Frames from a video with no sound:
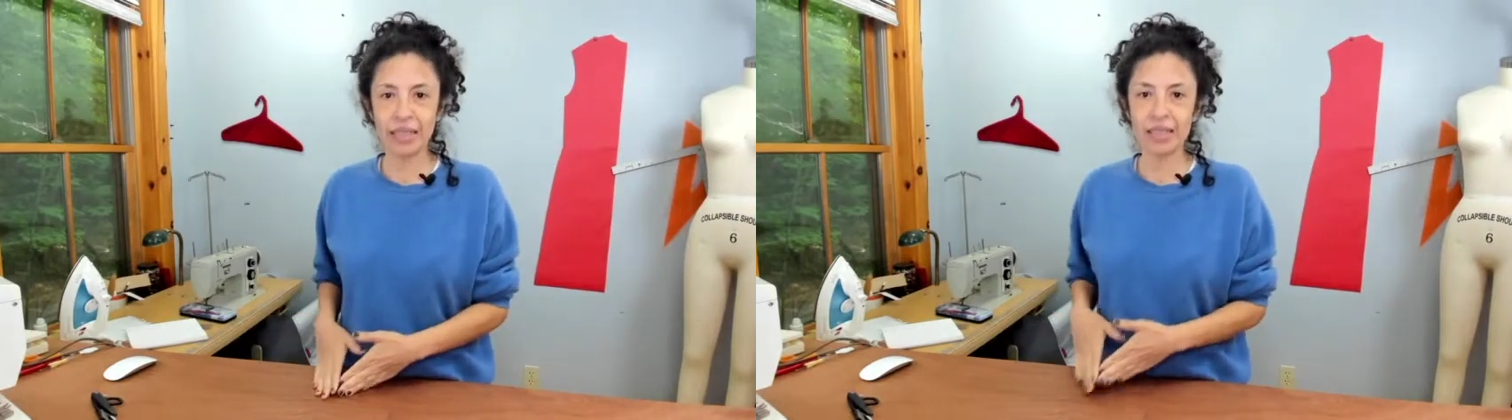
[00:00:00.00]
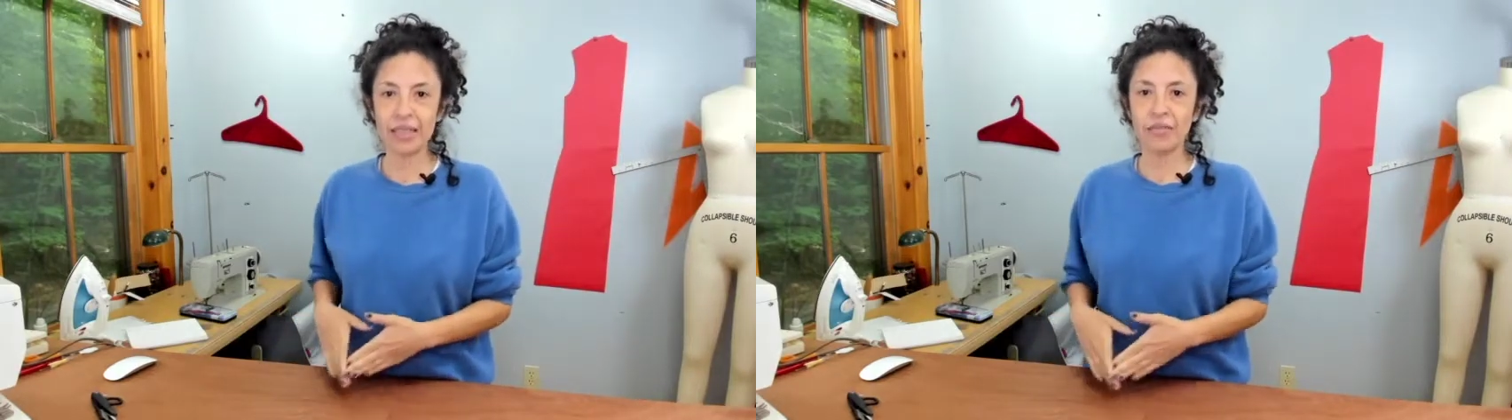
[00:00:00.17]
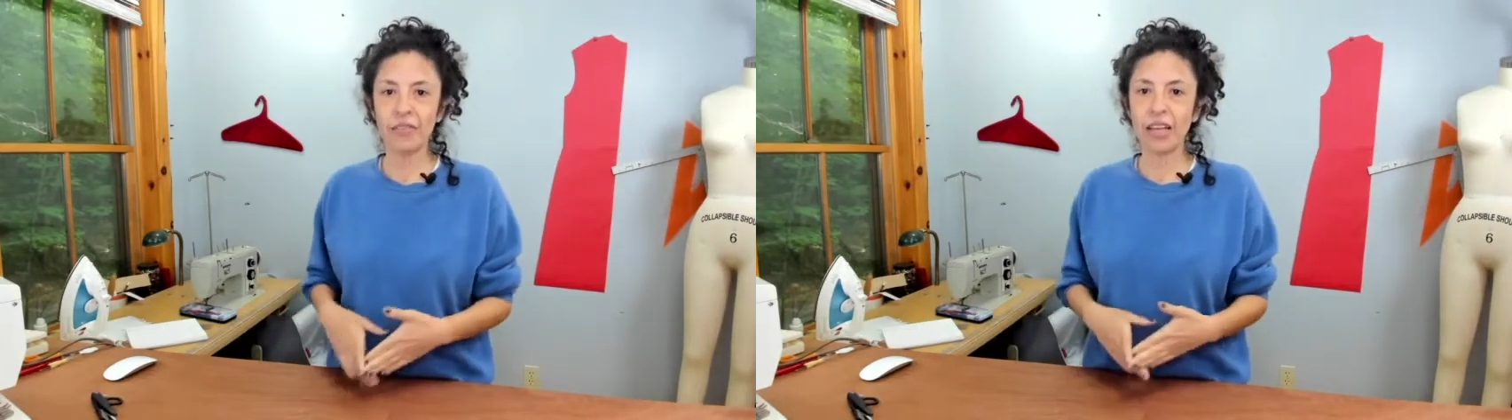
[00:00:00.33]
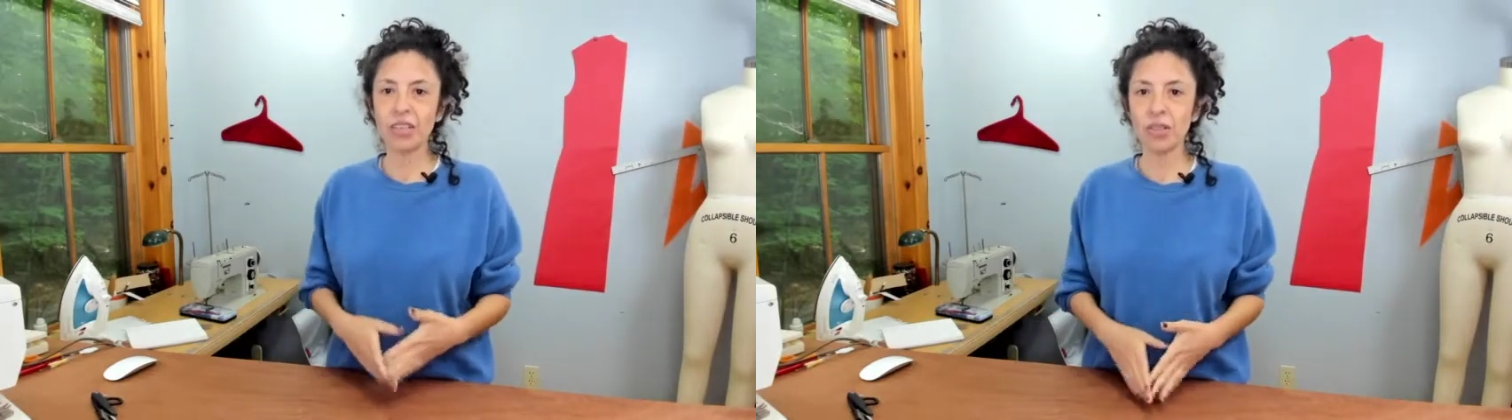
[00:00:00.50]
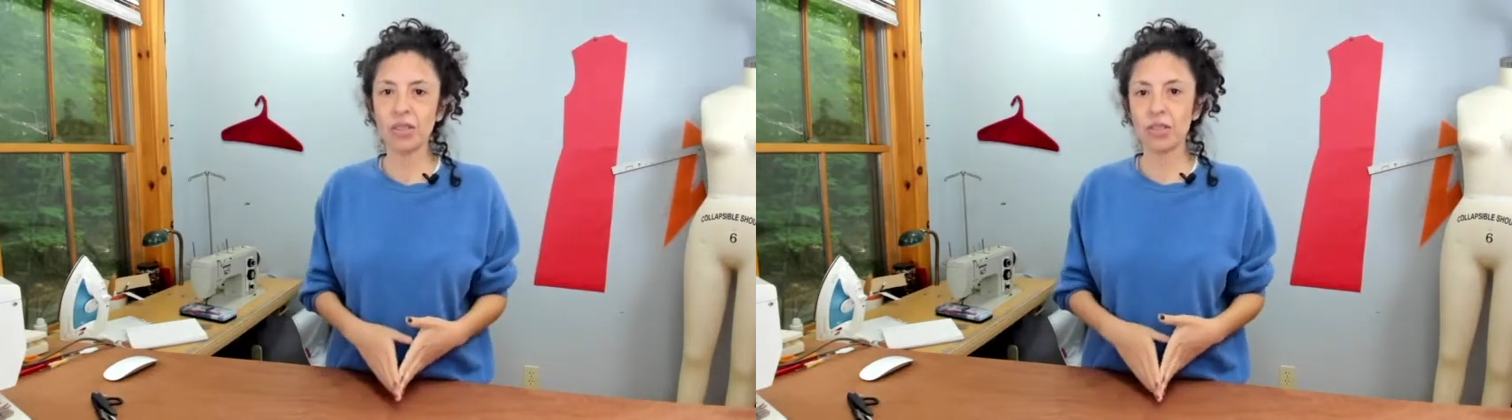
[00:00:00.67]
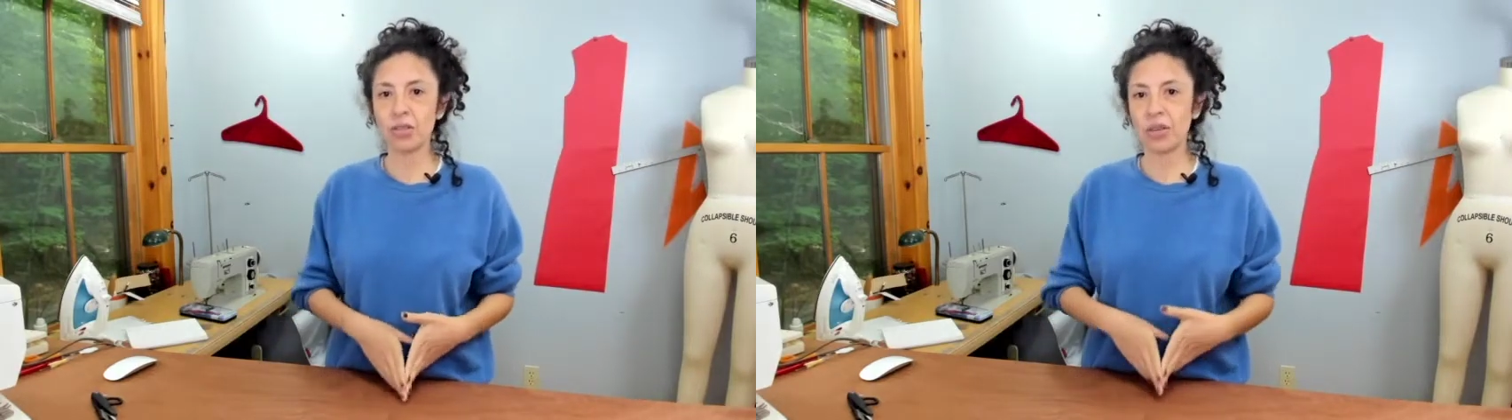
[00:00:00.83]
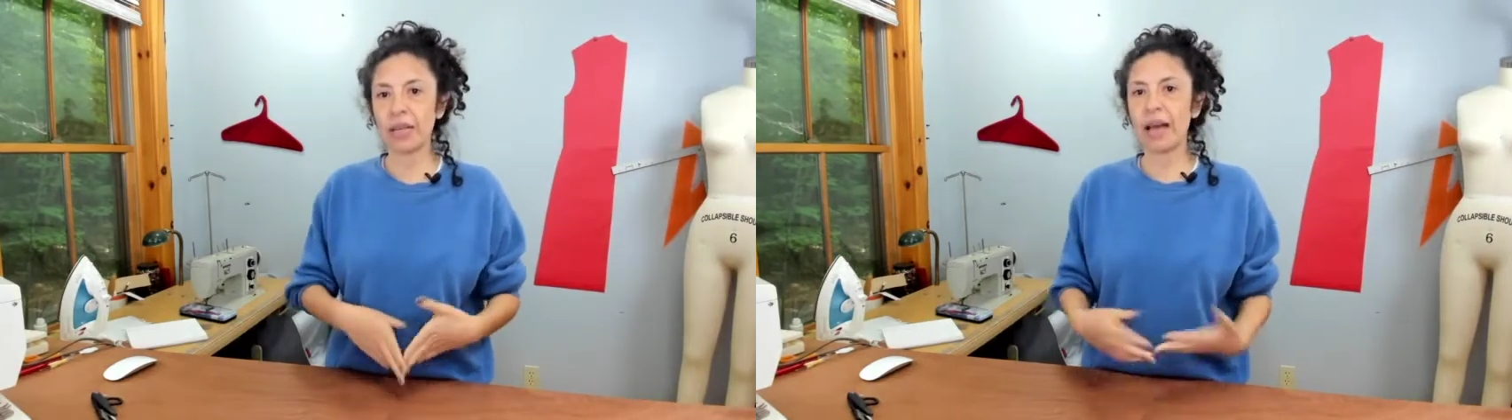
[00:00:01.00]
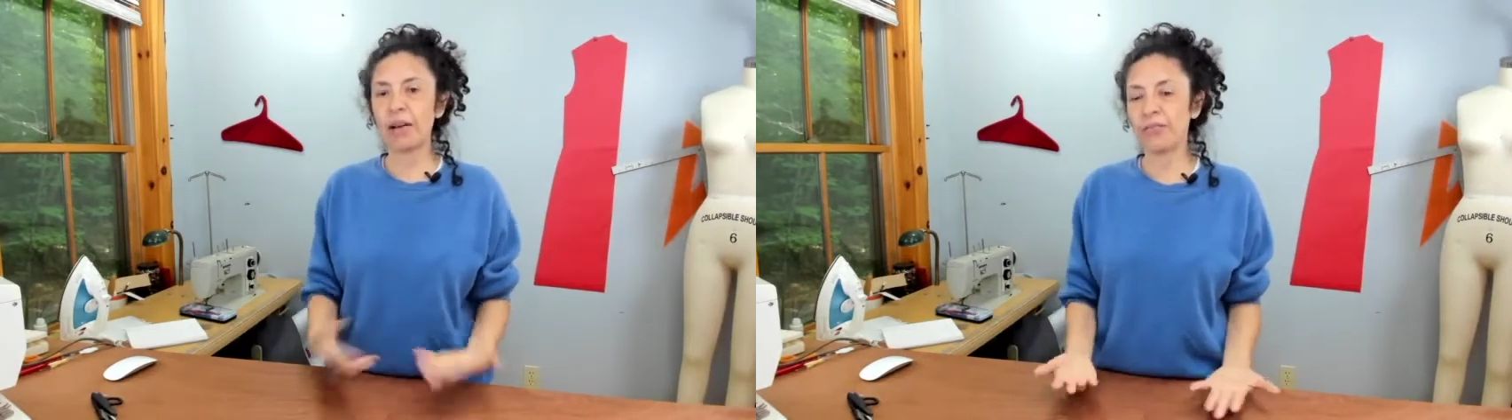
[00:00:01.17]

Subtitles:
Because the fashion industry, yeah,